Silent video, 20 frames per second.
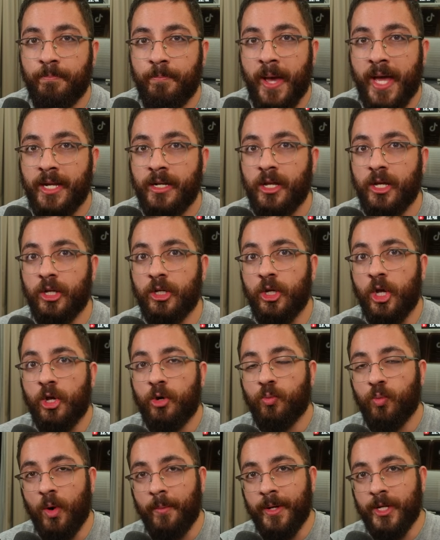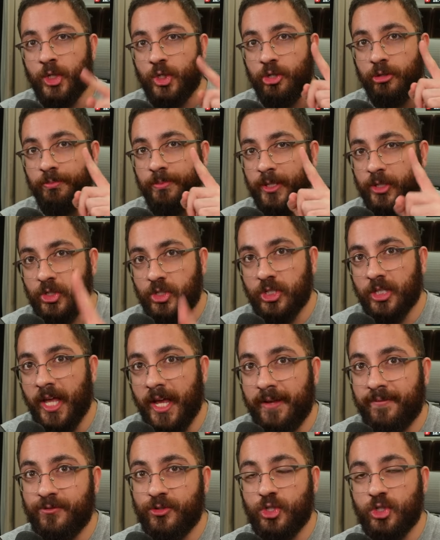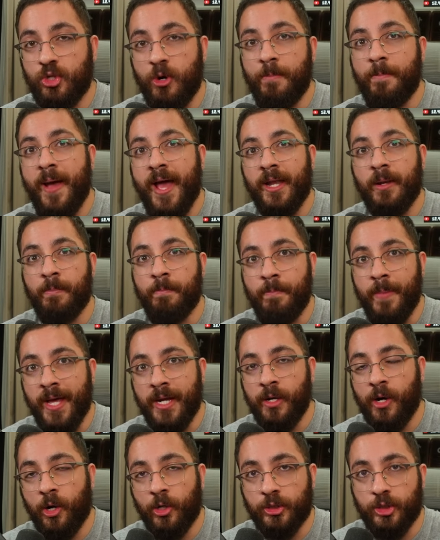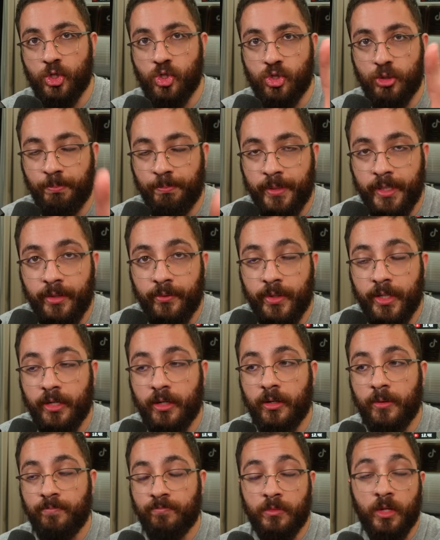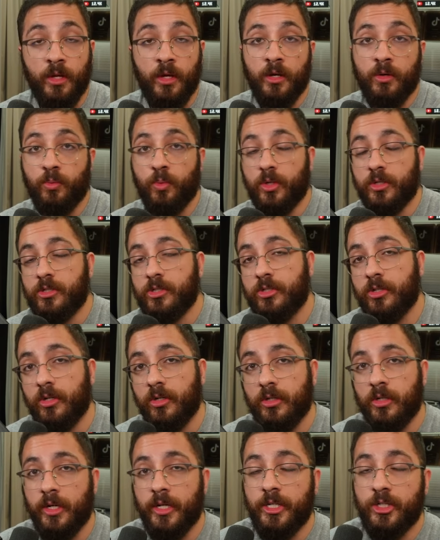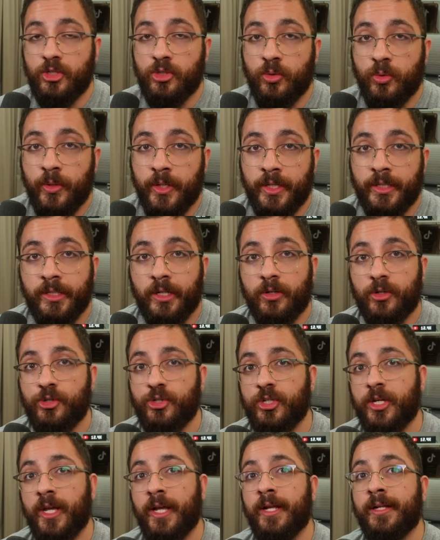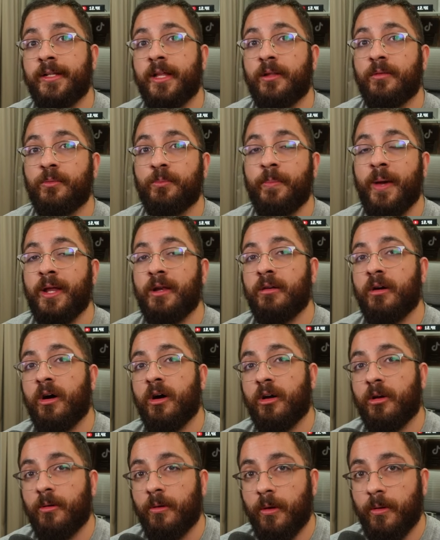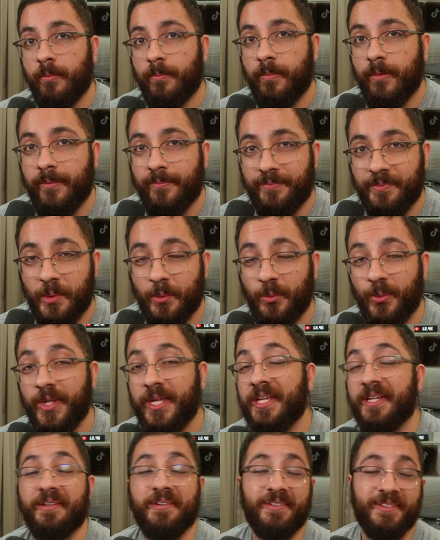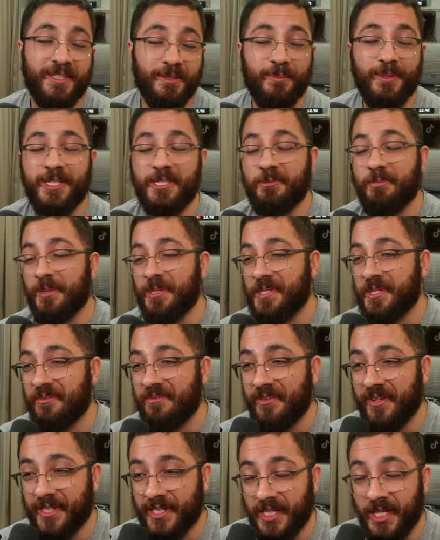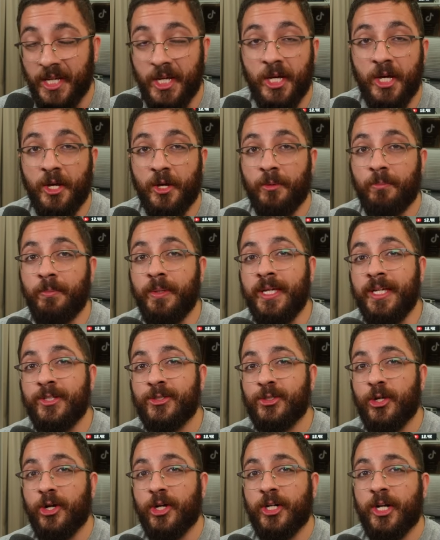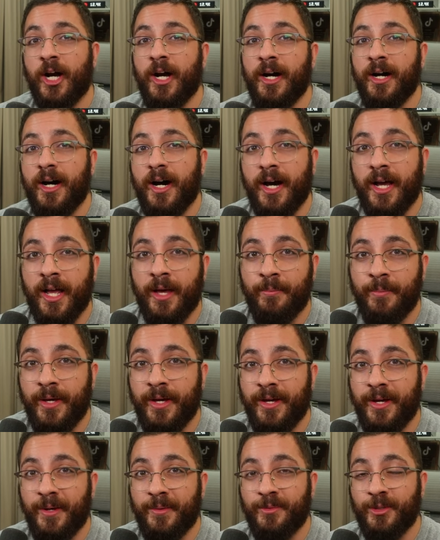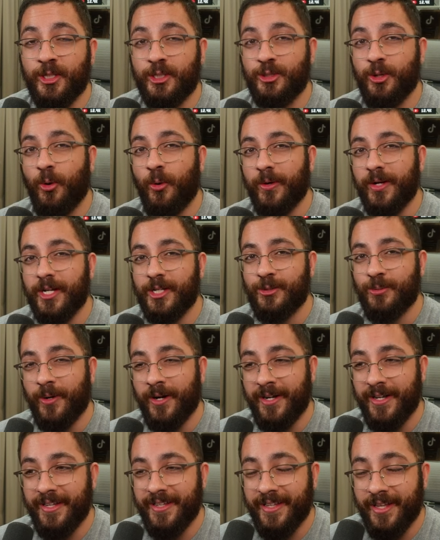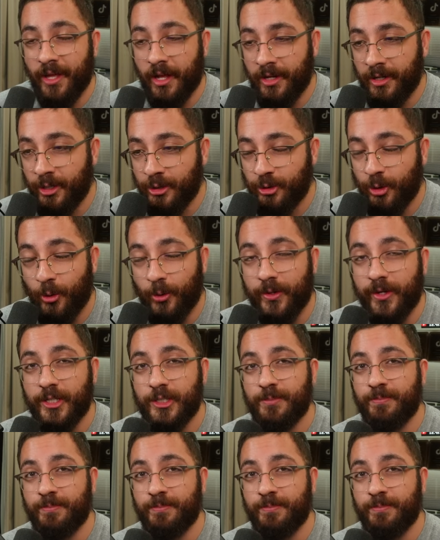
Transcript: men, women should be slaves to men. Men are the superior. What Zherka is doing, they're saying that men are, uh, we, to be specific. Me, Zherka, I am a notorious, what? A notorious